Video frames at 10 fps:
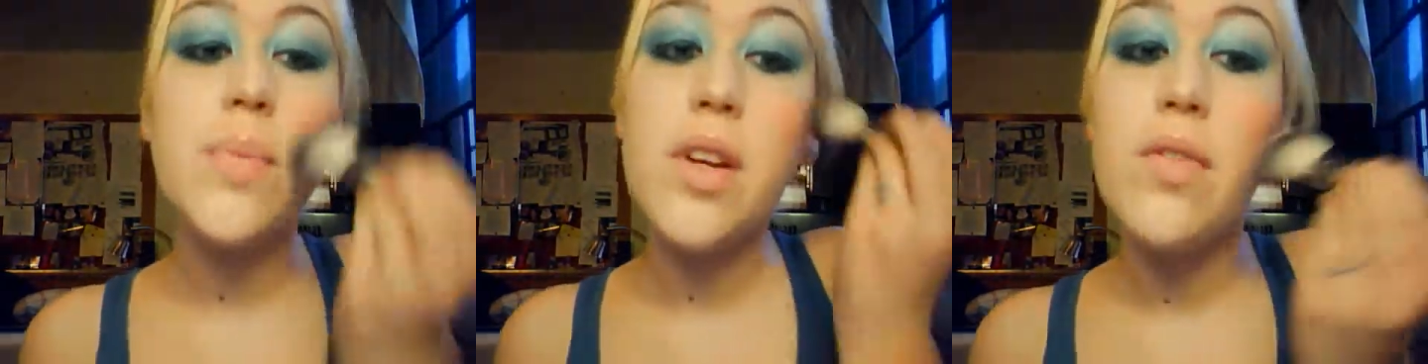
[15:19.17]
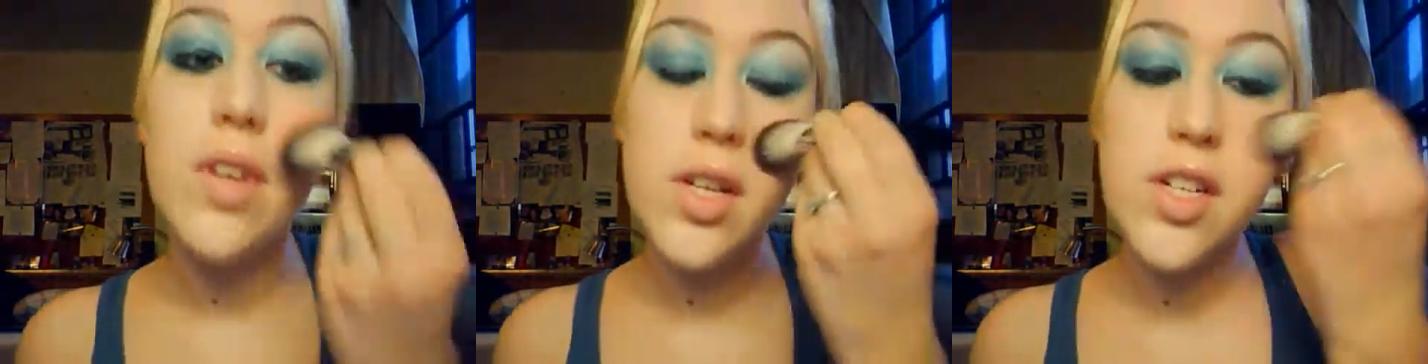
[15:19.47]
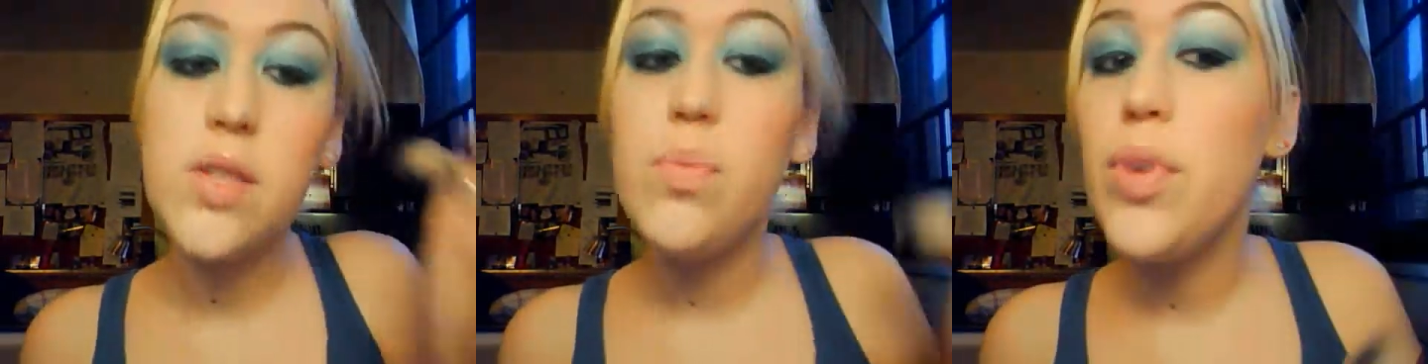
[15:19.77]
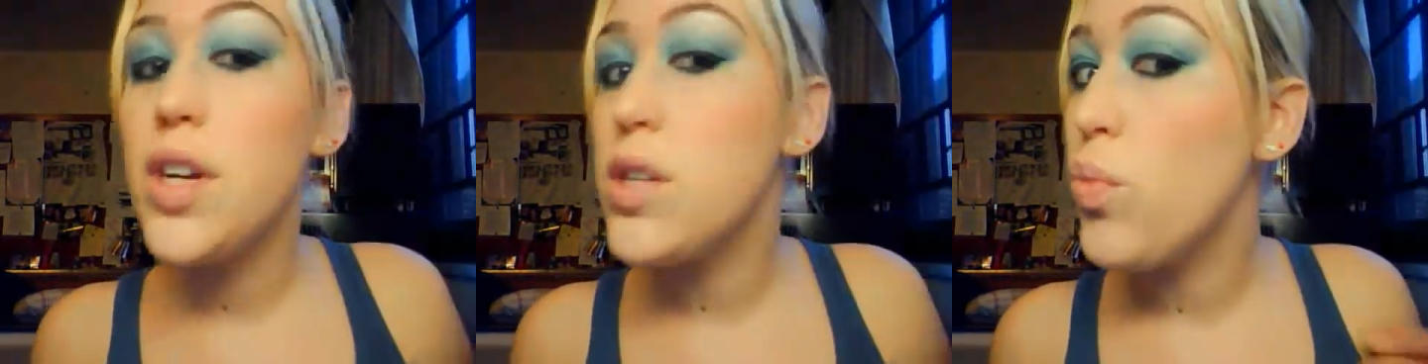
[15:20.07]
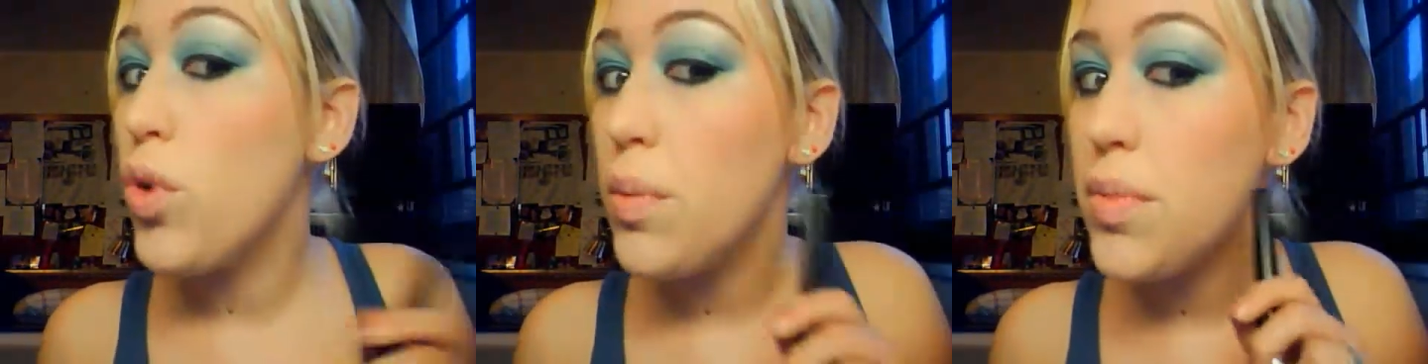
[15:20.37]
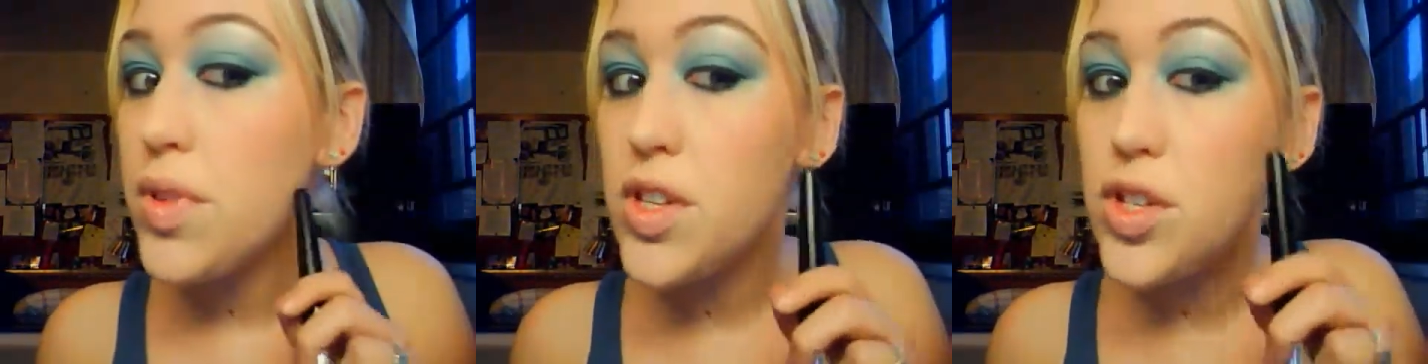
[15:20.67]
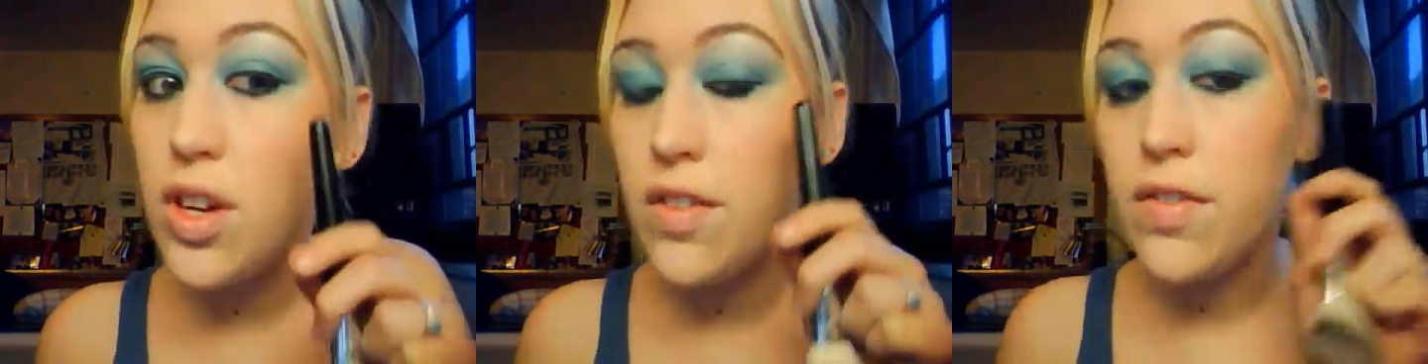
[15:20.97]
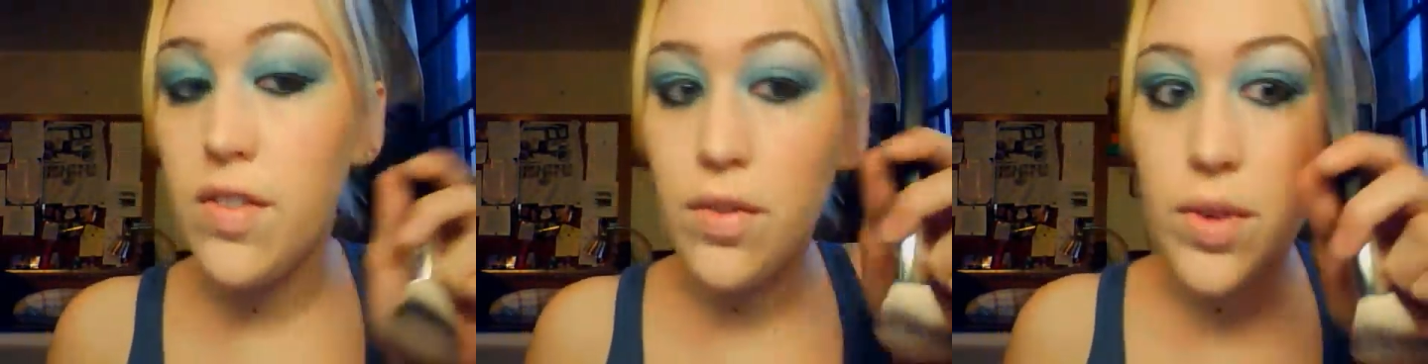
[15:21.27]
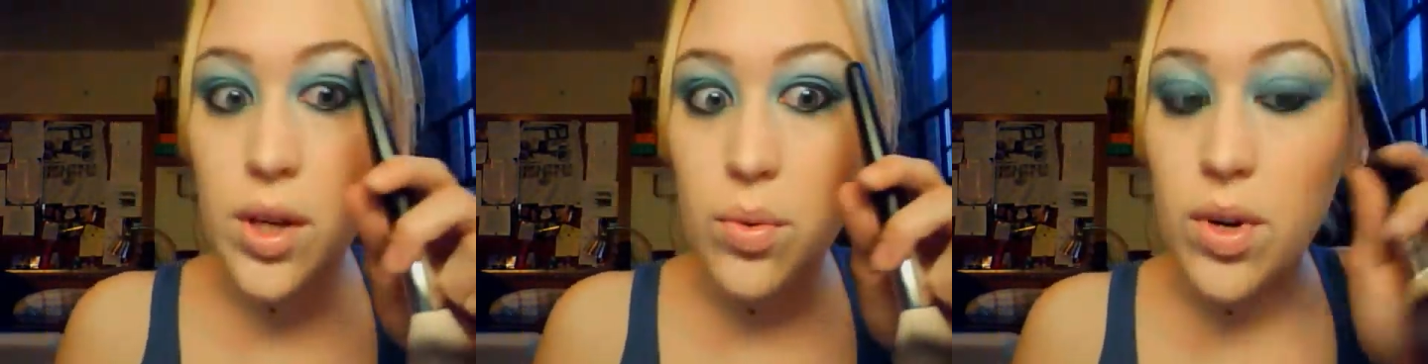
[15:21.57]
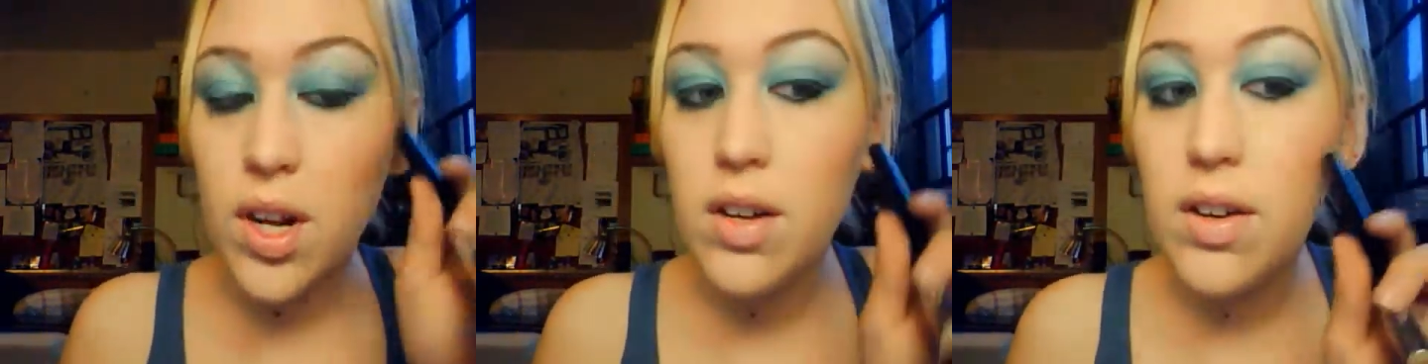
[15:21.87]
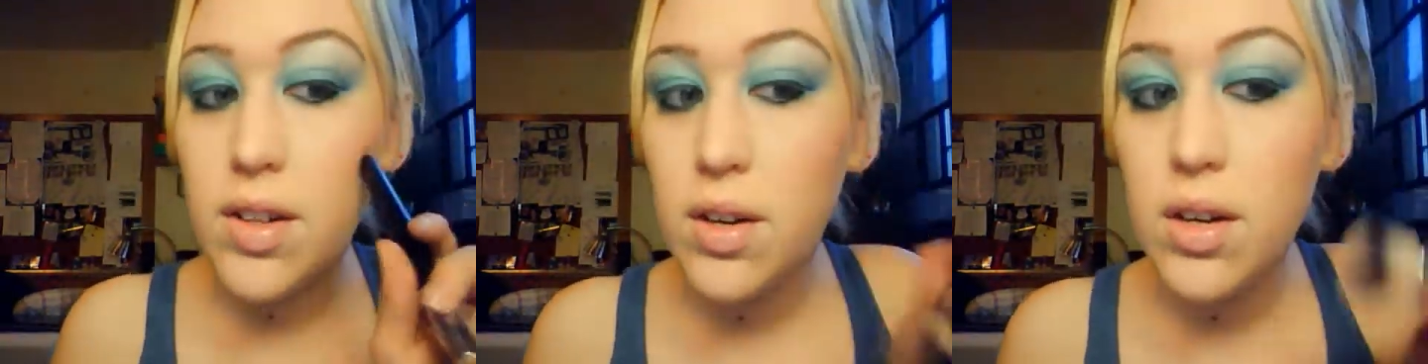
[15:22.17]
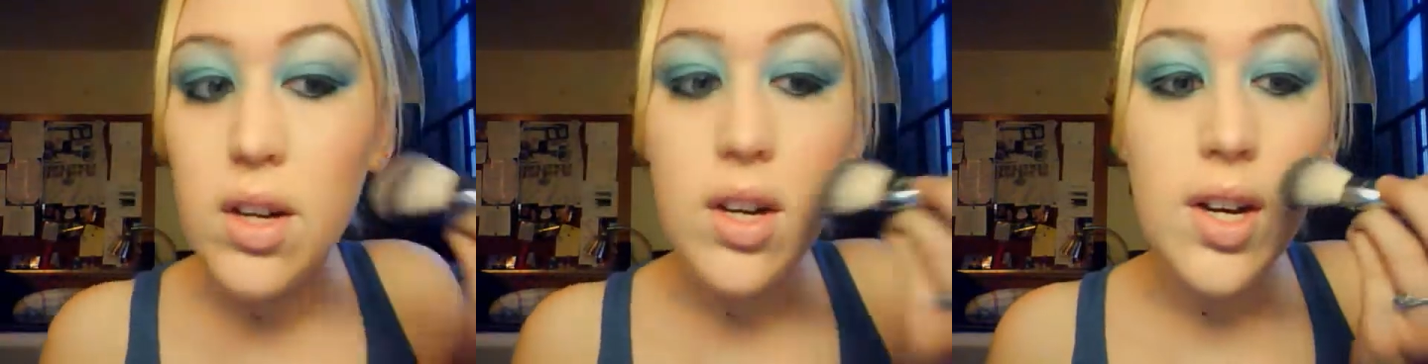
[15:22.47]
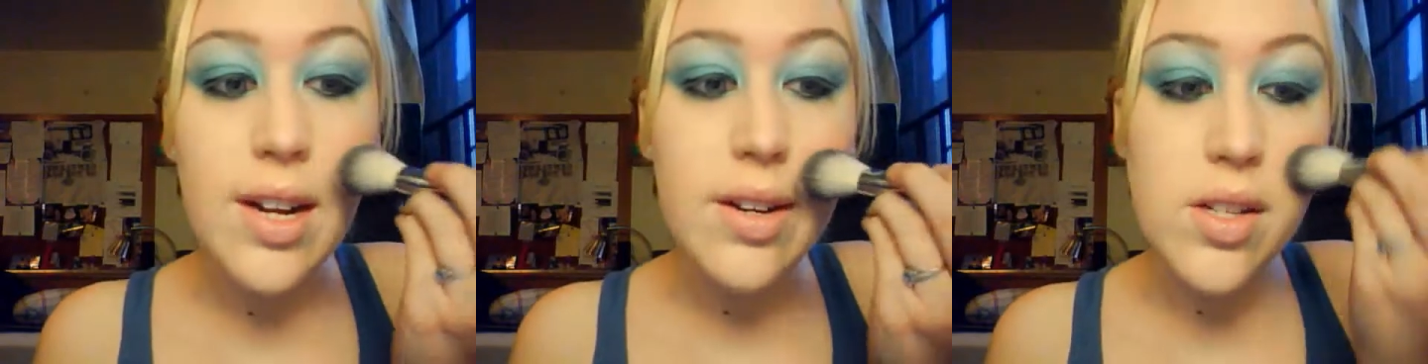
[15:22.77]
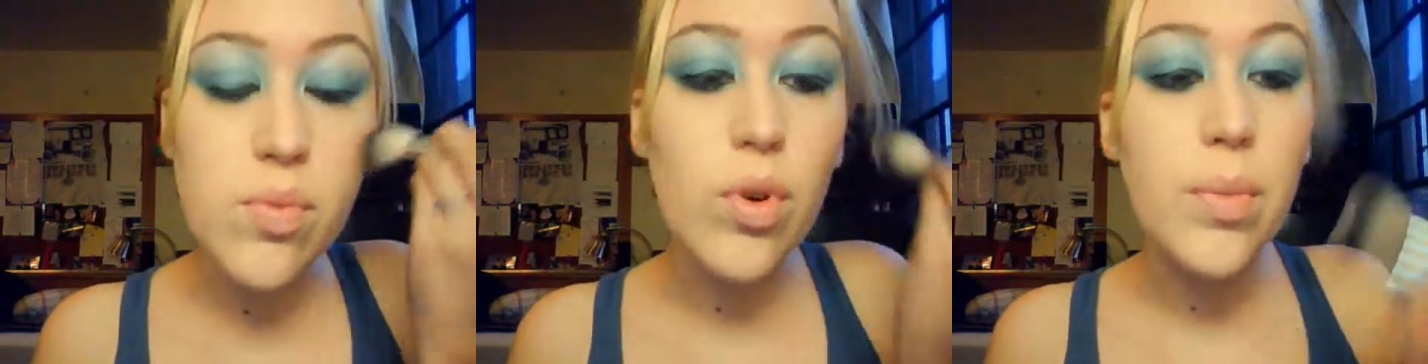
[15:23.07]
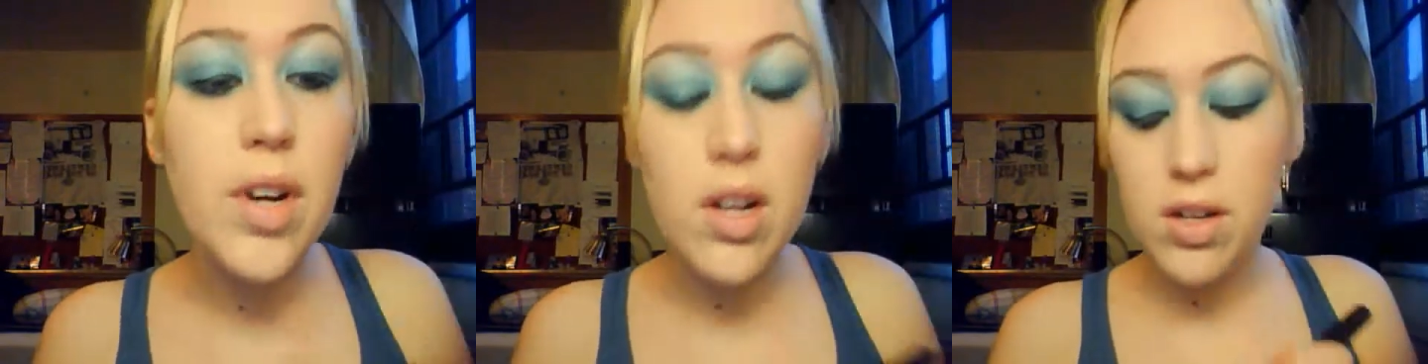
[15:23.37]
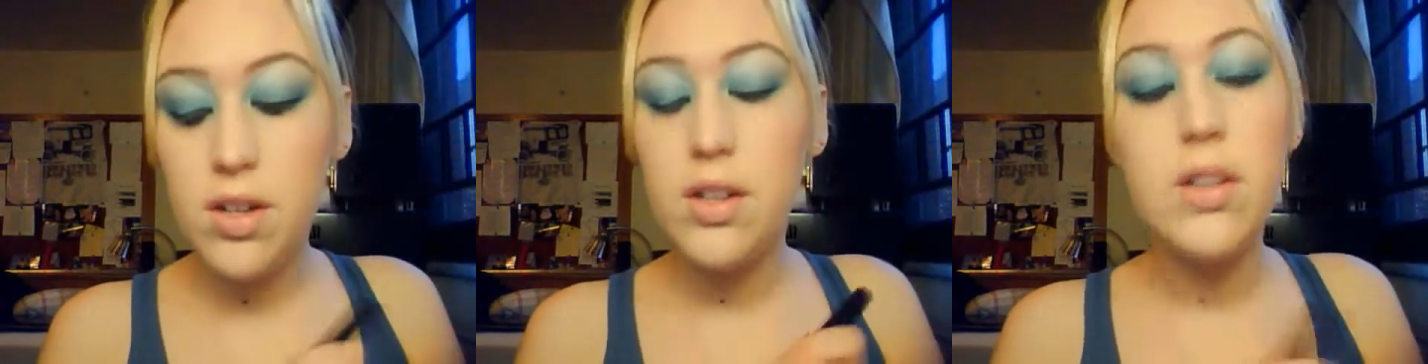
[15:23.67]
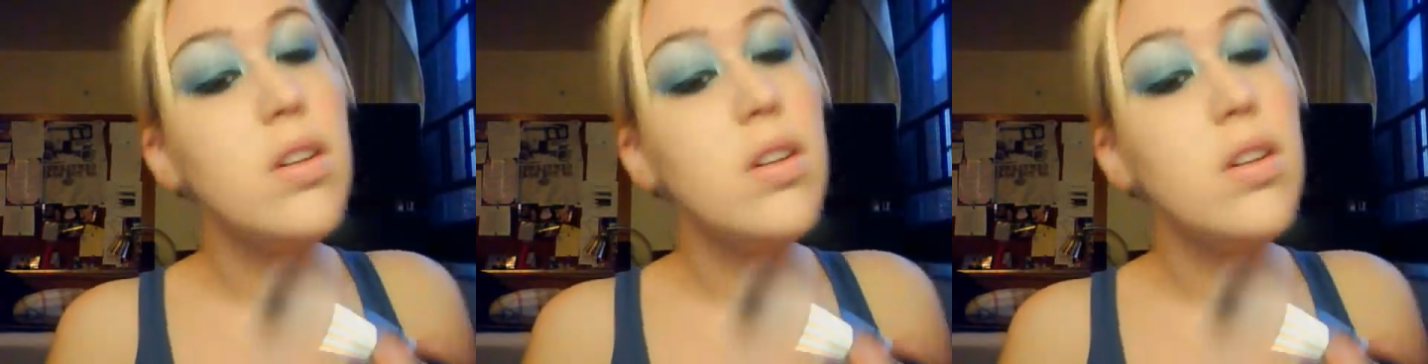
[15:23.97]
but it really just brings warmth because you have a really cool color and then a nice warm color.